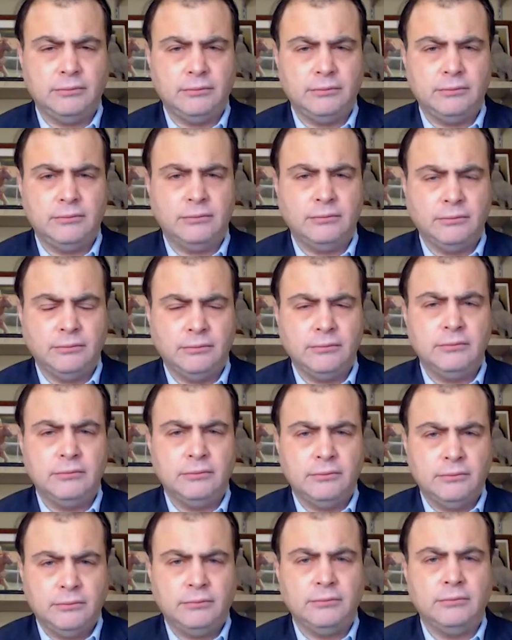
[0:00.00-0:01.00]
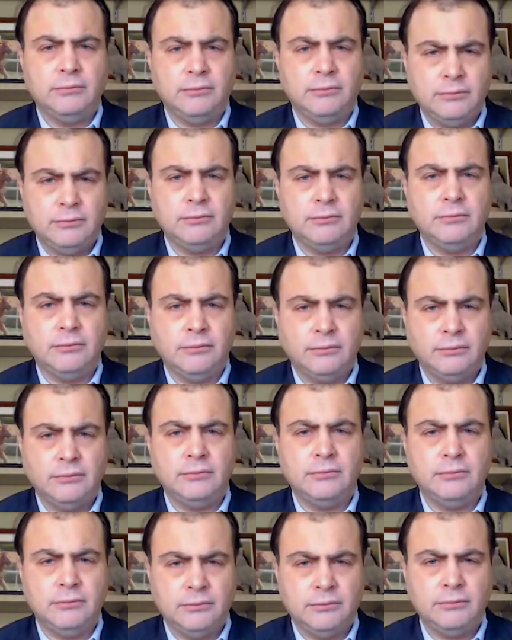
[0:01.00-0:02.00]

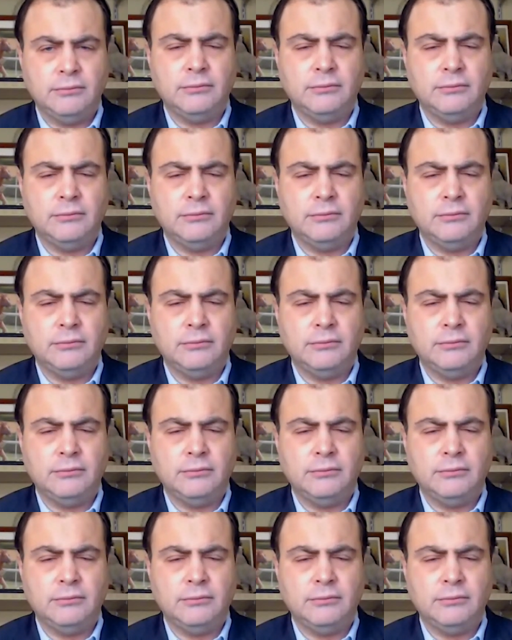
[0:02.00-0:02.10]
No words are spoken by the person on screen.